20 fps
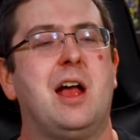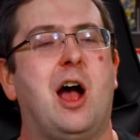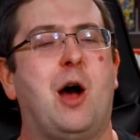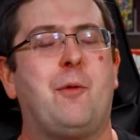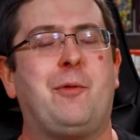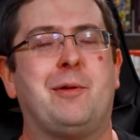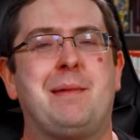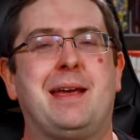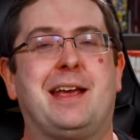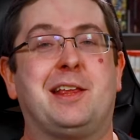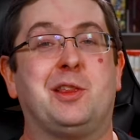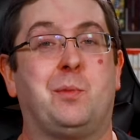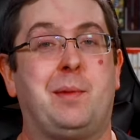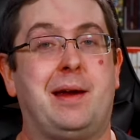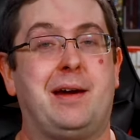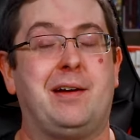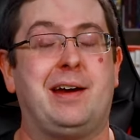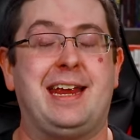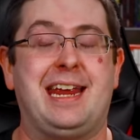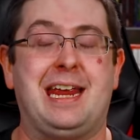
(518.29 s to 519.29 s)
Hopefully making the
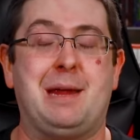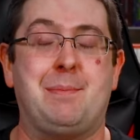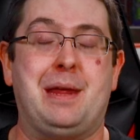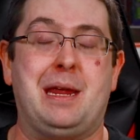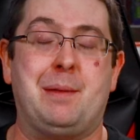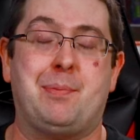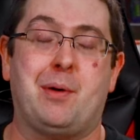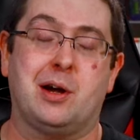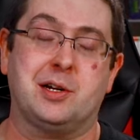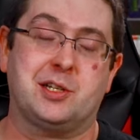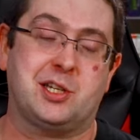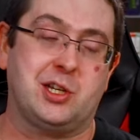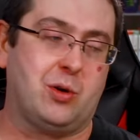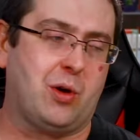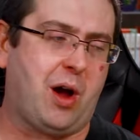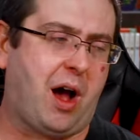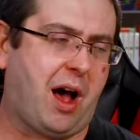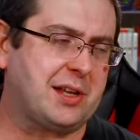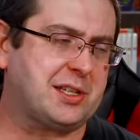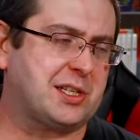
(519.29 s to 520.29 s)
Mary EP part
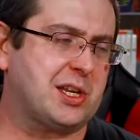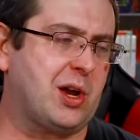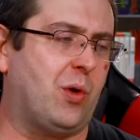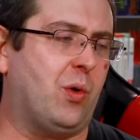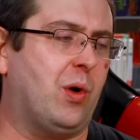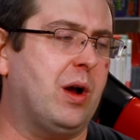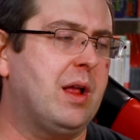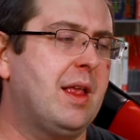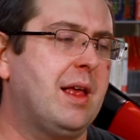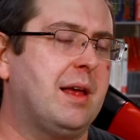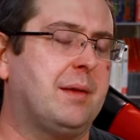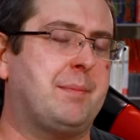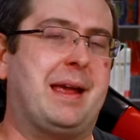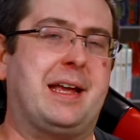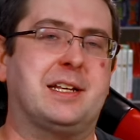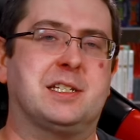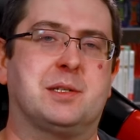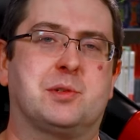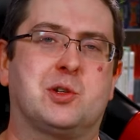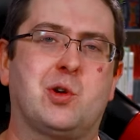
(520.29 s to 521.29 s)
two. Also,
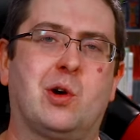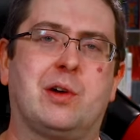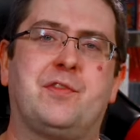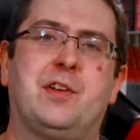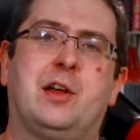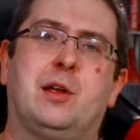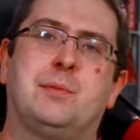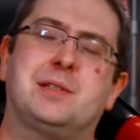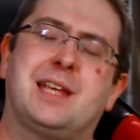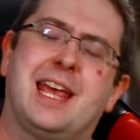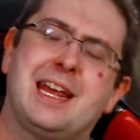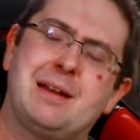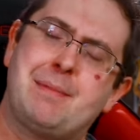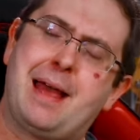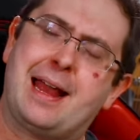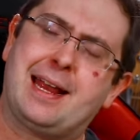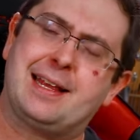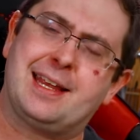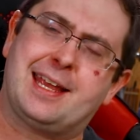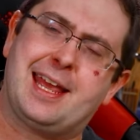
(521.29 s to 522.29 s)
making some short films. Getting
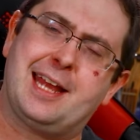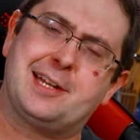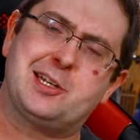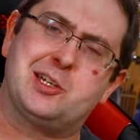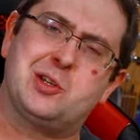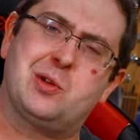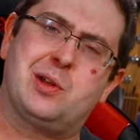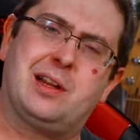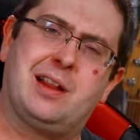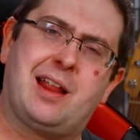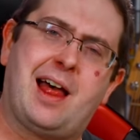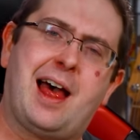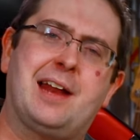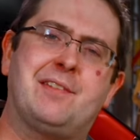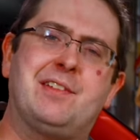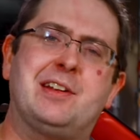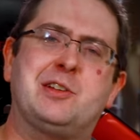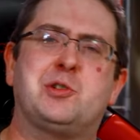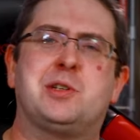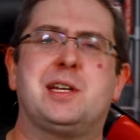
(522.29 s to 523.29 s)
back in the kitchen. Doing a lot
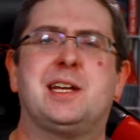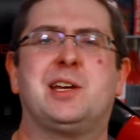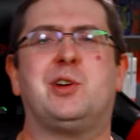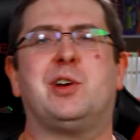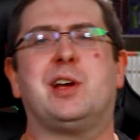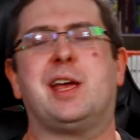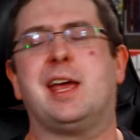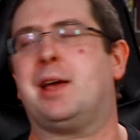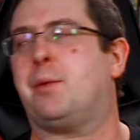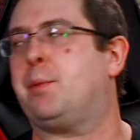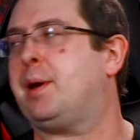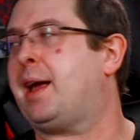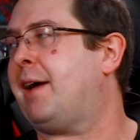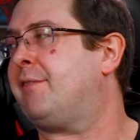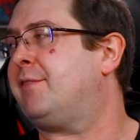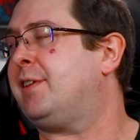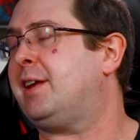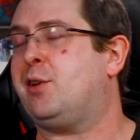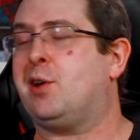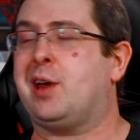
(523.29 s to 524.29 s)
of interesting cooking. We
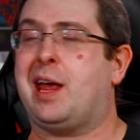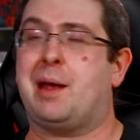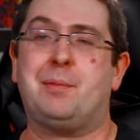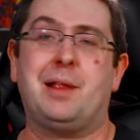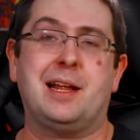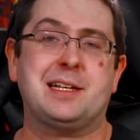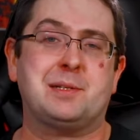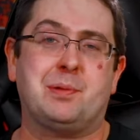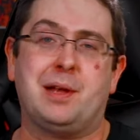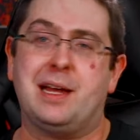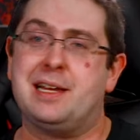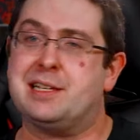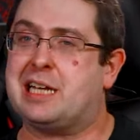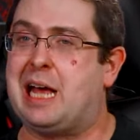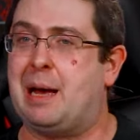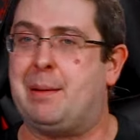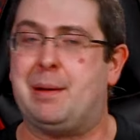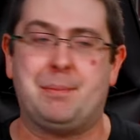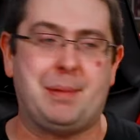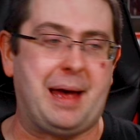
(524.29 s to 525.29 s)
got video game Let's Plays
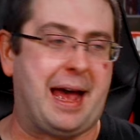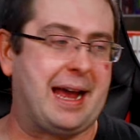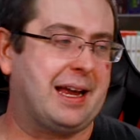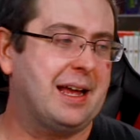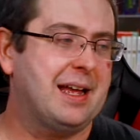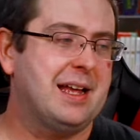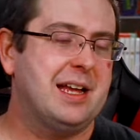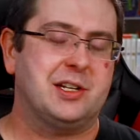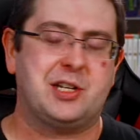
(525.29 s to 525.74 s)
coming back.